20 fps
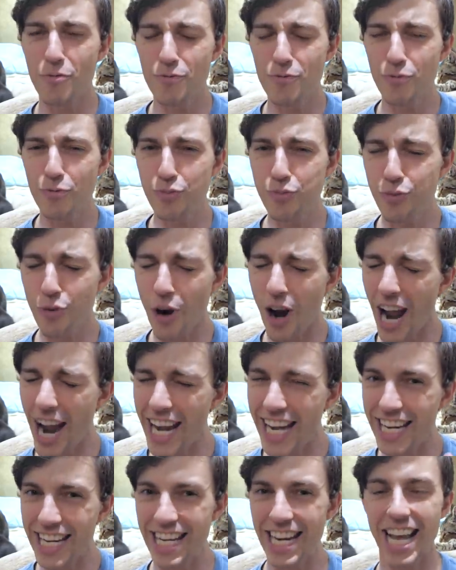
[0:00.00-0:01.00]

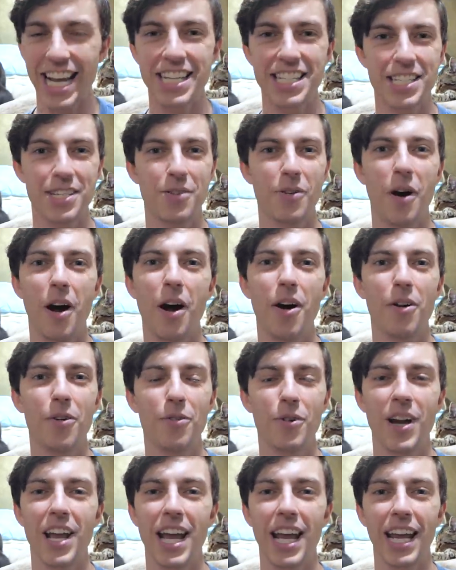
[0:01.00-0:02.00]
right next to our
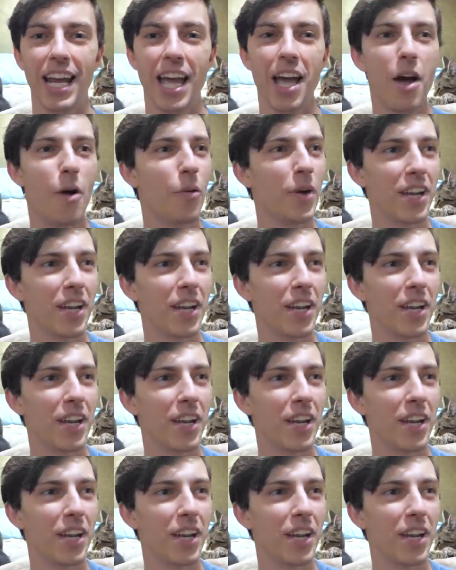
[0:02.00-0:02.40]
rig.